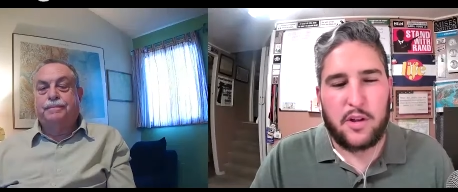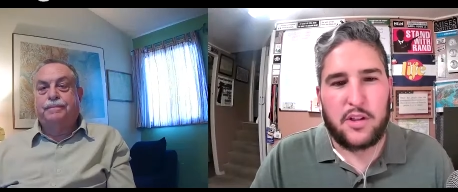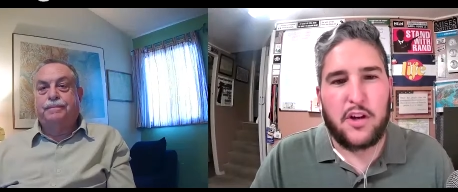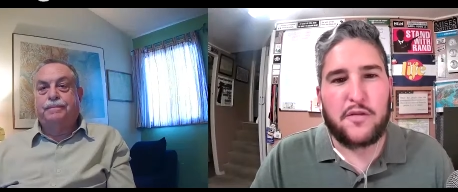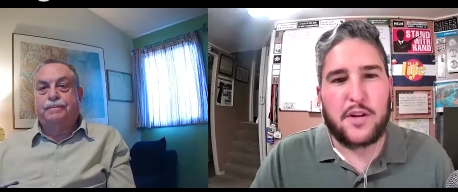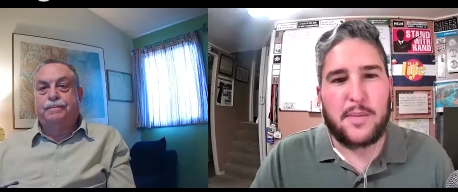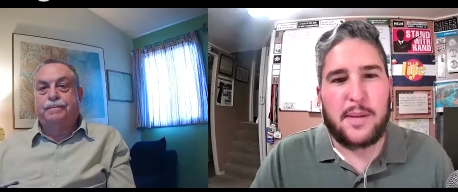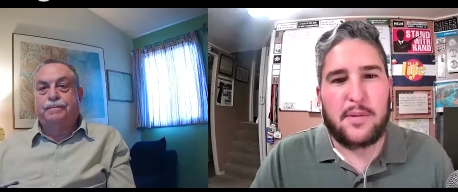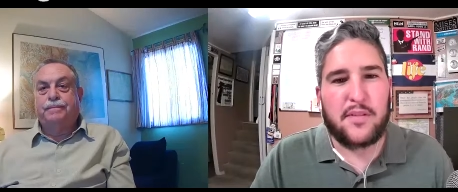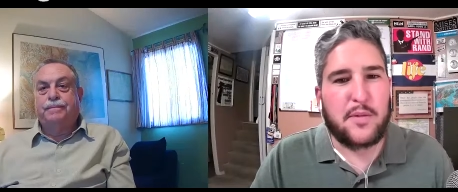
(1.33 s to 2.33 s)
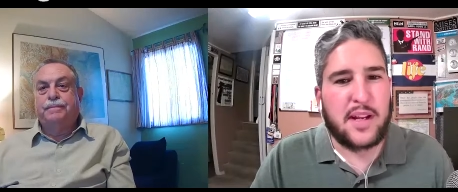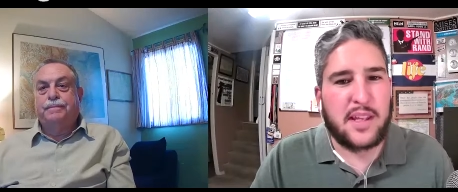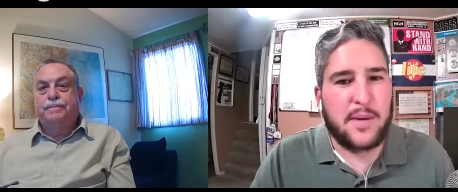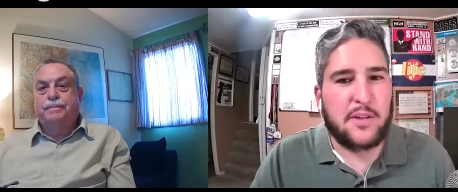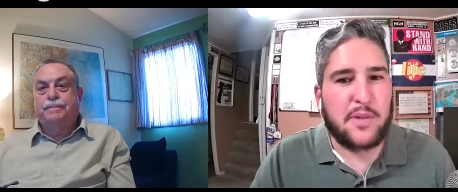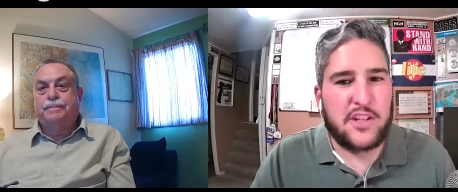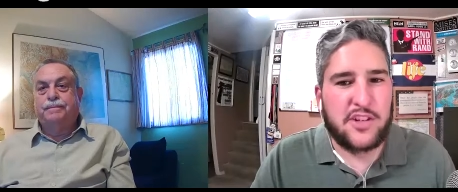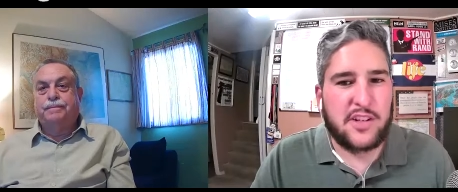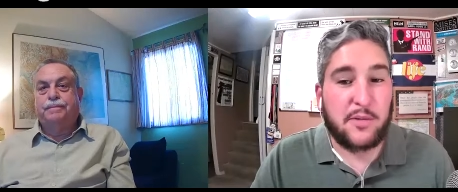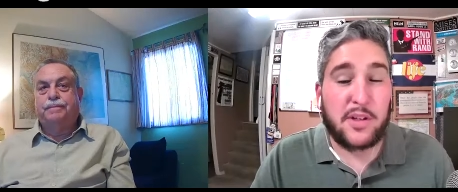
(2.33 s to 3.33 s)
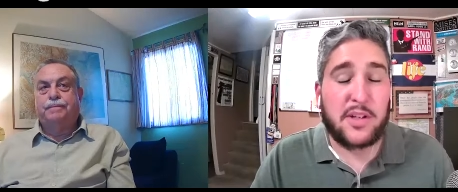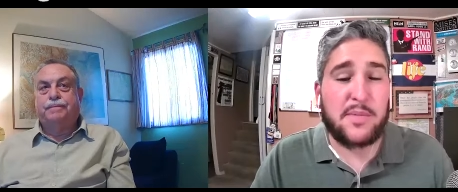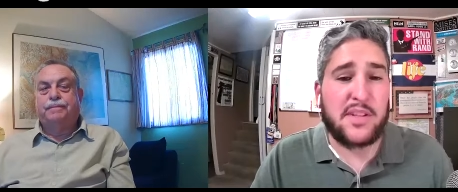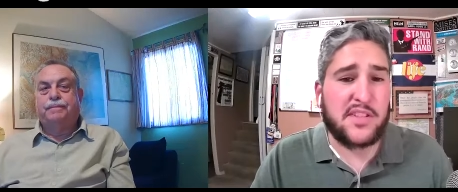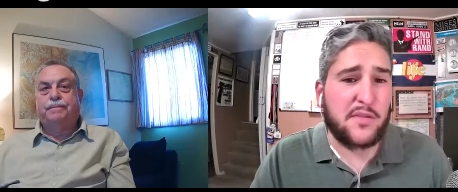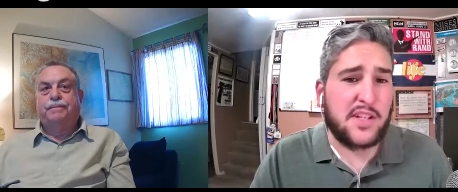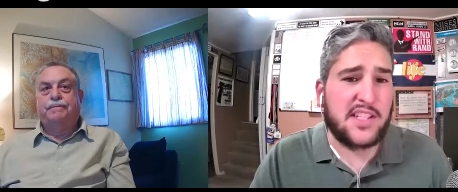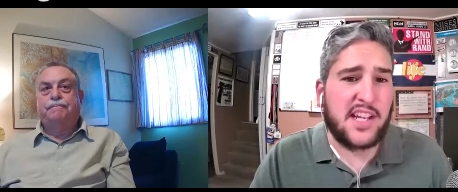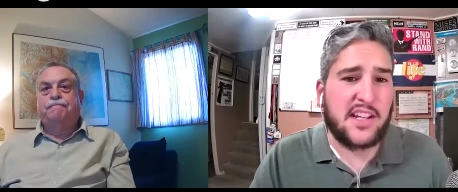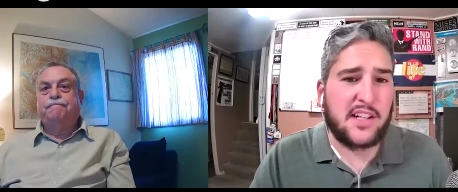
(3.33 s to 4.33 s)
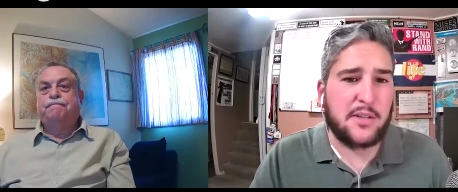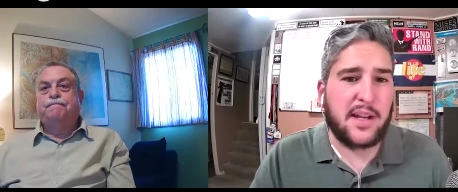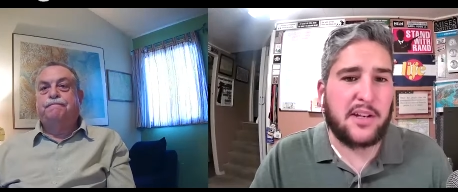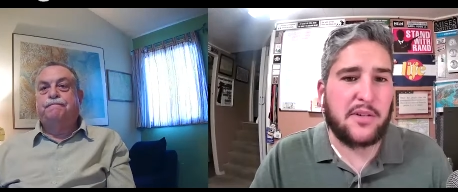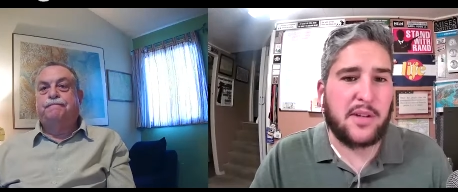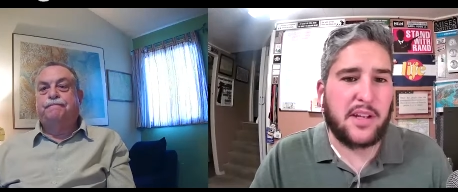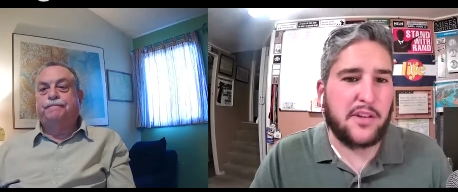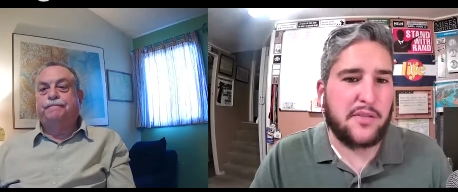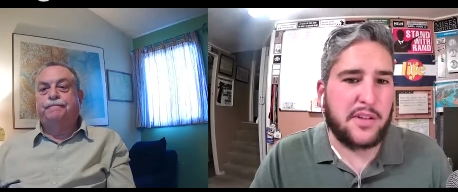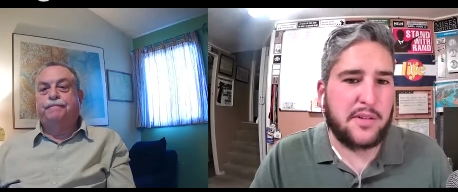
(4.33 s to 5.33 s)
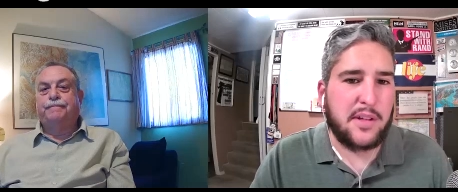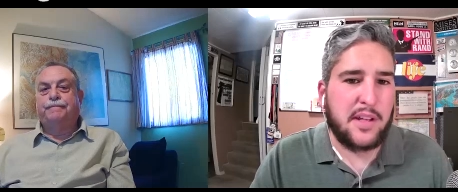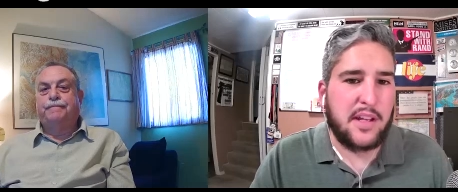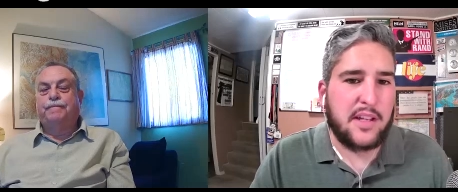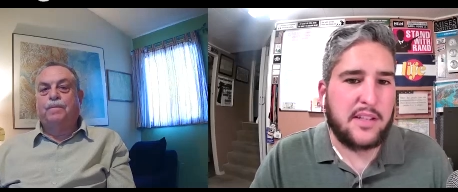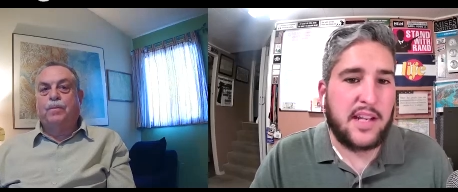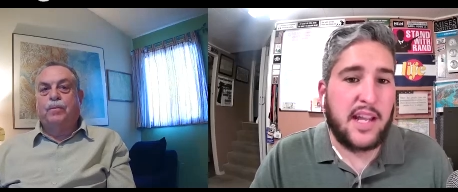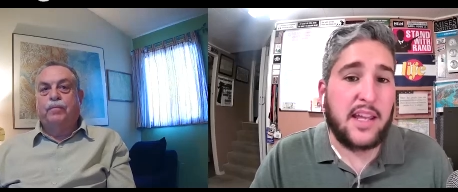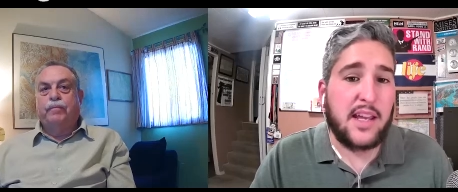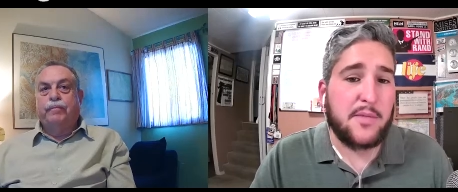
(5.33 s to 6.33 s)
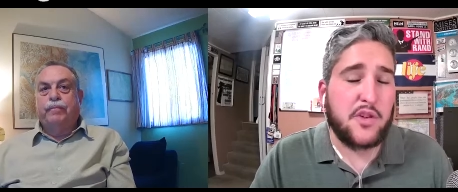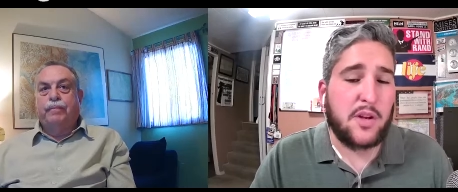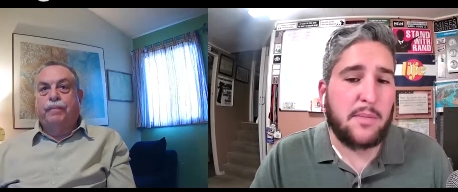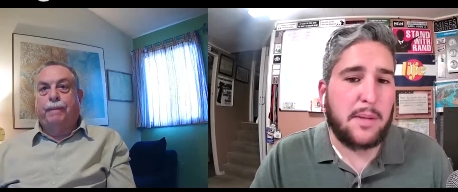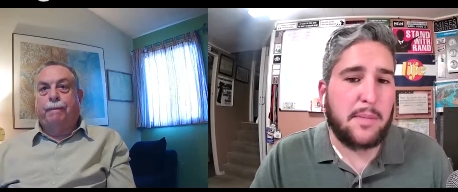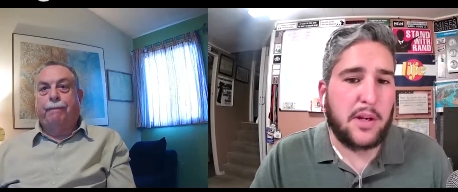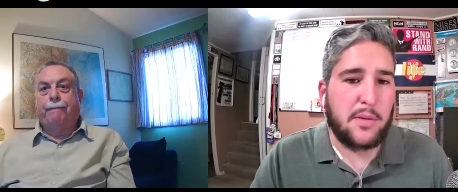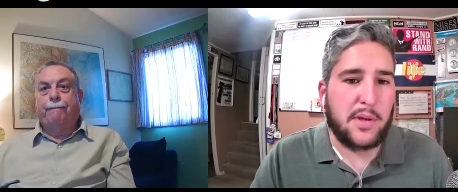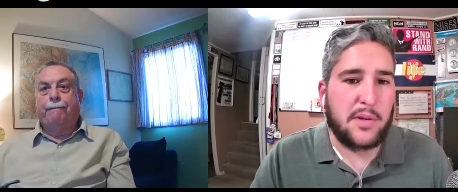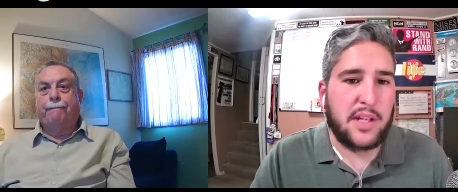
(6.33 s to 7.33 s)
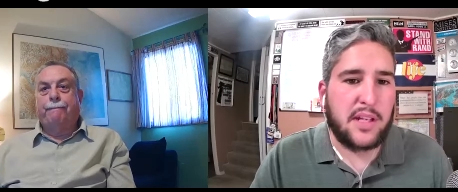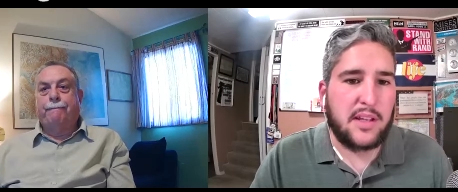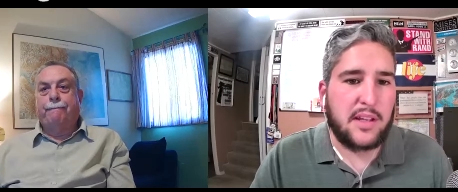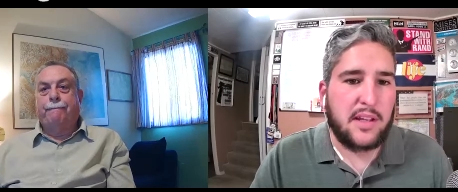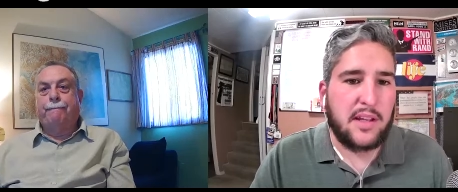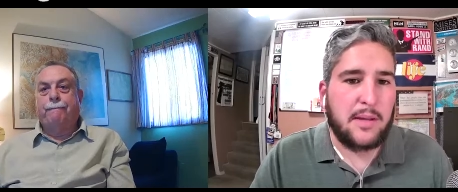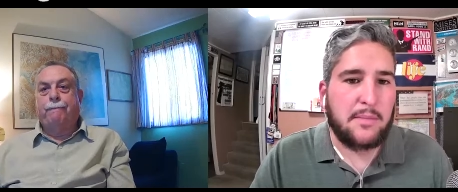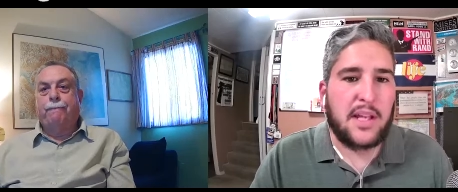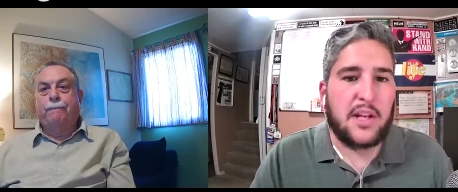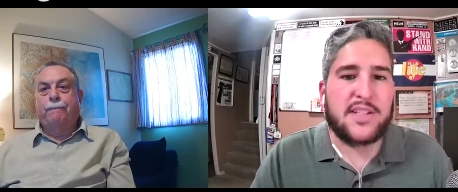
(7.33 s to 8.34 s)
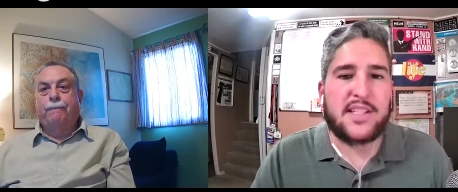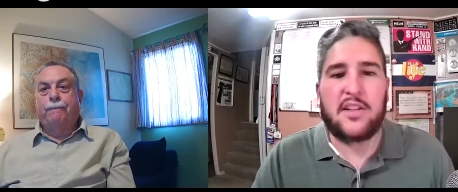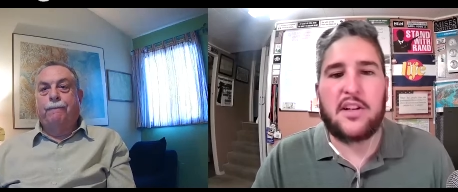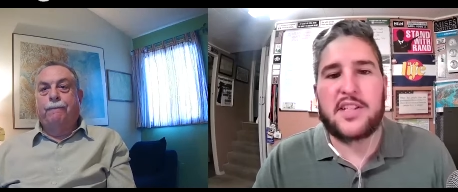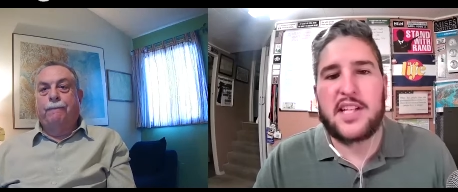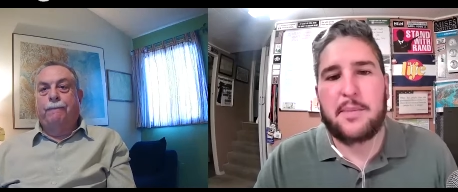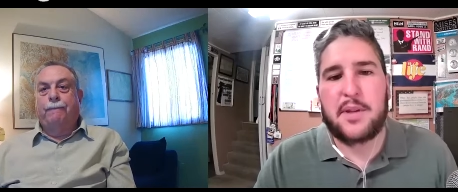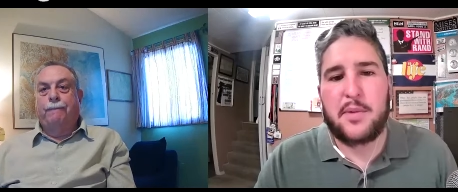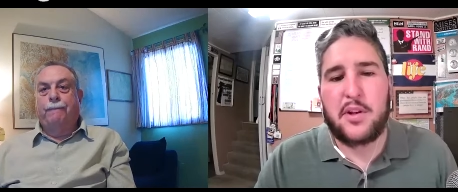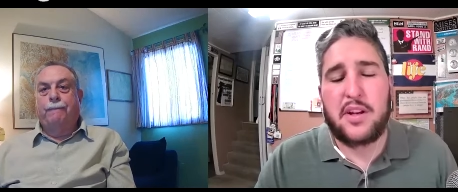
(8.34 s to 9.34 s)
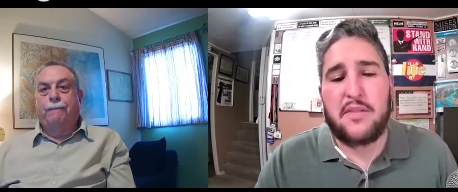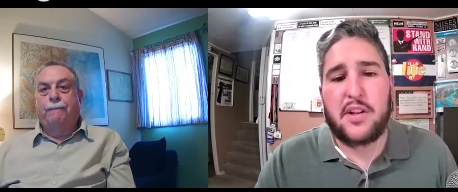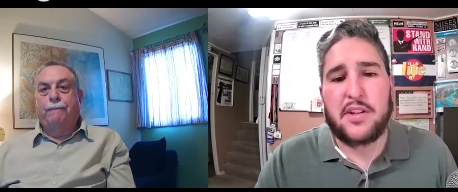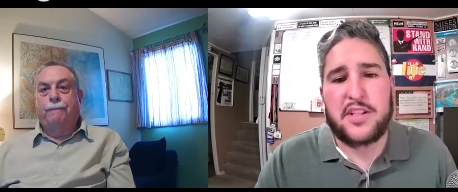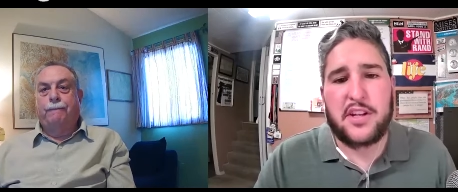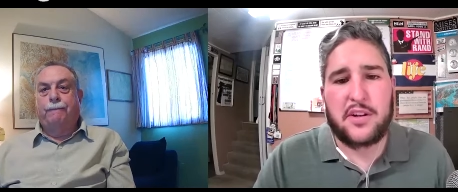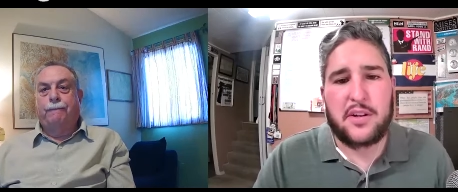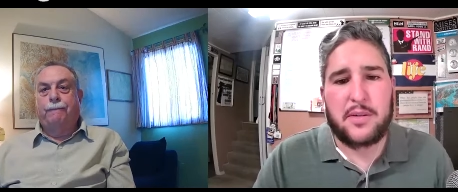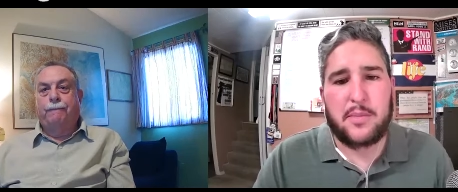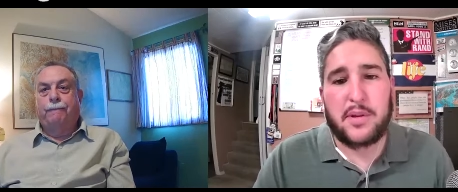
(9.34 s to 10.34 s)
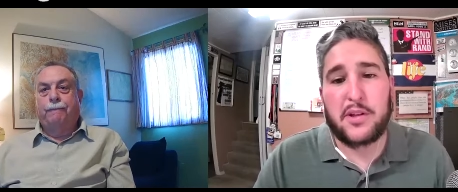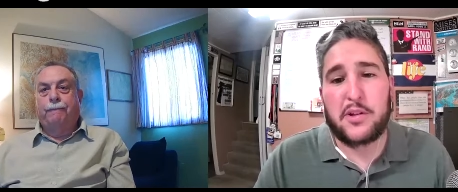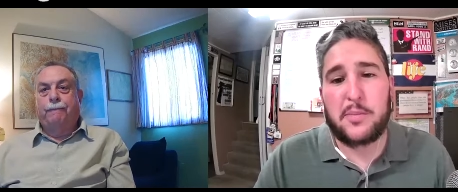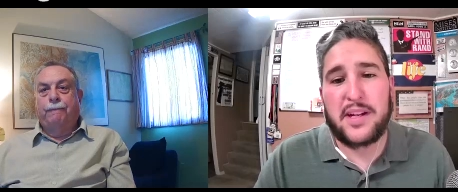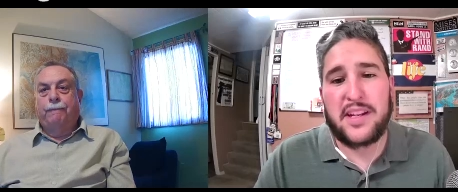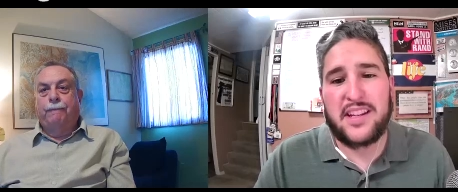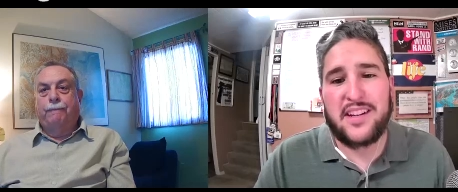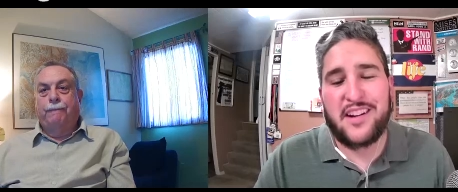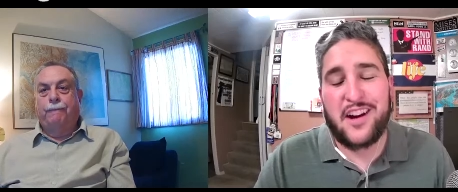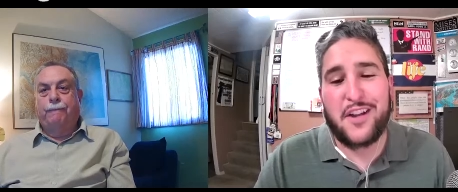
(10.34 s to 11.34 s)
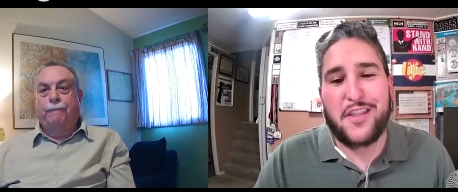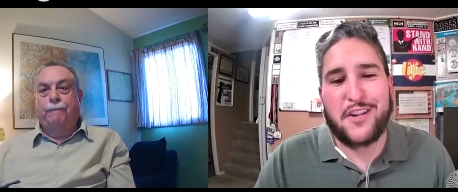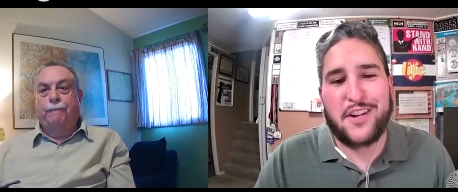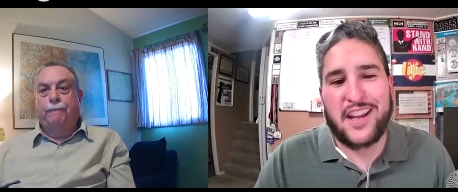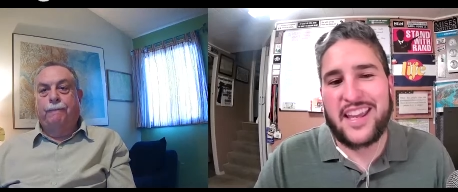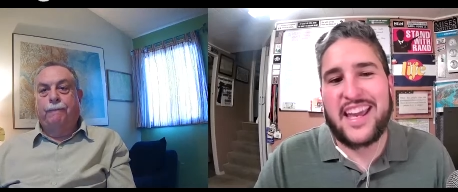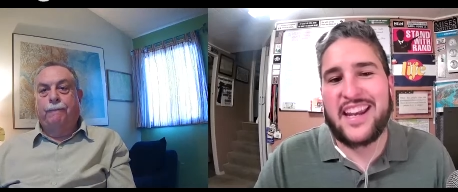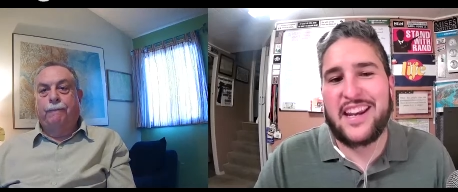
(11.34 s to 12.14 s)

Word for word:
Speaker 1: Well, hello, free people of the Rocky Mountain region, and welcome to this Free State Colorado interview. Today, I'm joined by Peter Boddie. Peter is a longtime community volunteer, political pundit, author, and